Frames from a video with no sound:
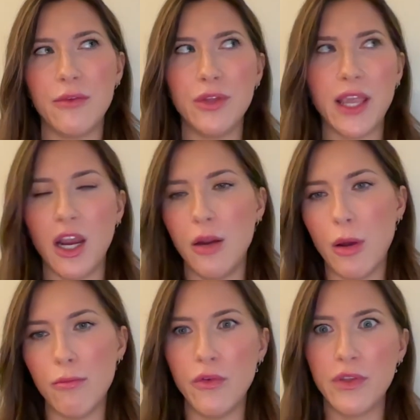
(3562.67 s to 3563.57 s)
they really care
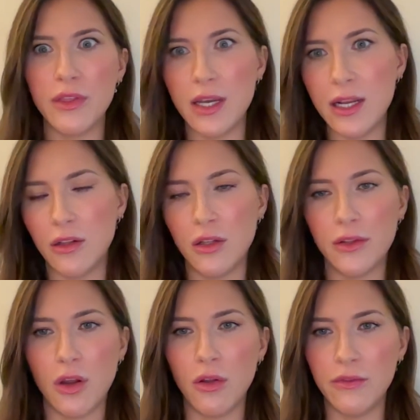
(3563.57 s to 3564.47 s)
about moving the needle
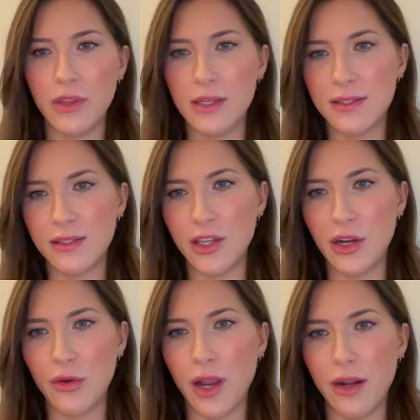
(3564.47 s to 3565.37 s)
on all of these,
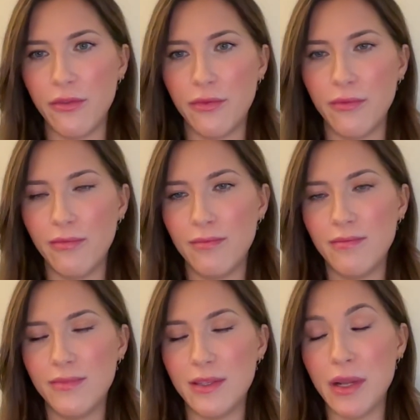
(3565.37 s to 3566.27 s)
kind of
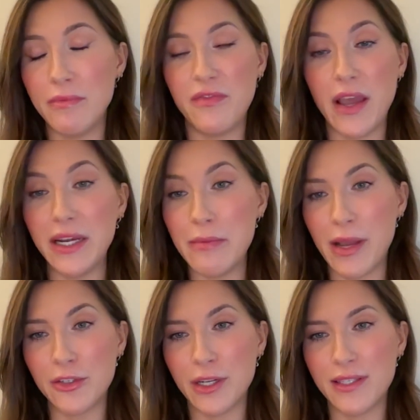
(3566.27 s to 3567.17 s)
sometimes vanity
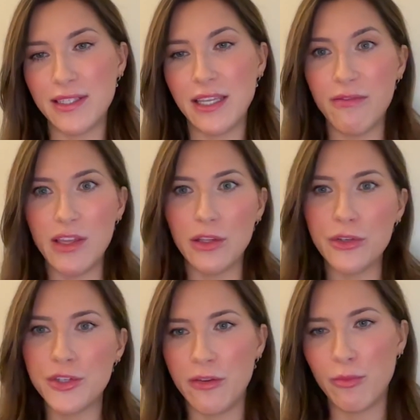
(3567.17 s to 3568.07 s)
metrics to give the
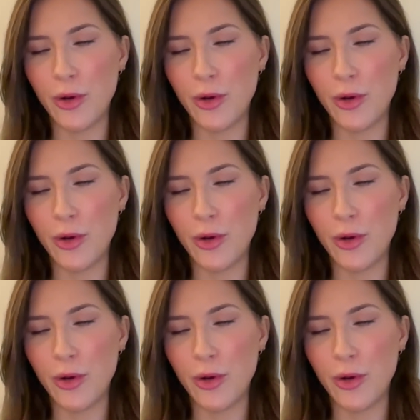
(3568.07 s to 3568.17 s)
illusion of